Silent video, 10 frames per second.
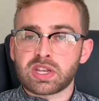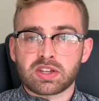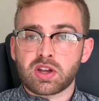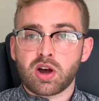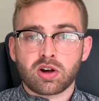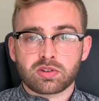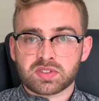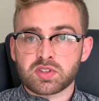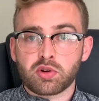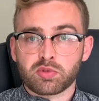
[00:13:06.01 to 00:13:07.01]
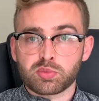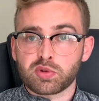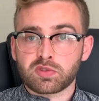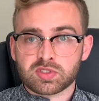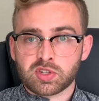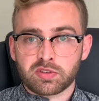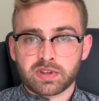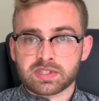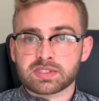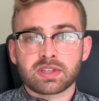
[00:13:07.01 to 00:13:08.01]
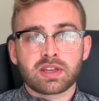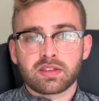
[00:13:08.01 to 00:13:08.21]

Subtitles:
need to call snow removal service,